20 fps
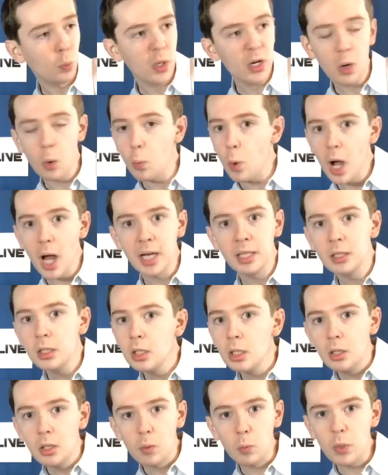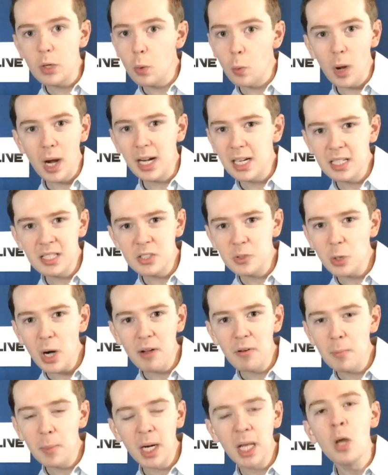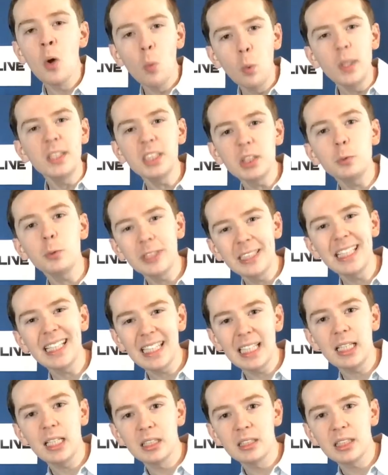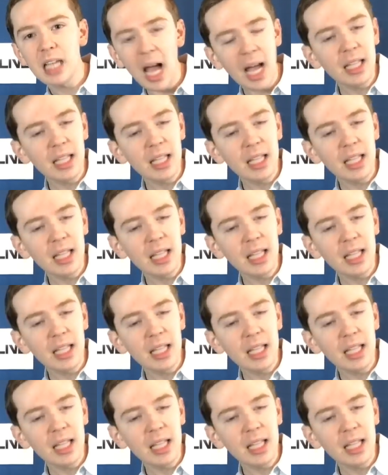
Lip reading: We don't want any of this drive-in money, which is ridiculous.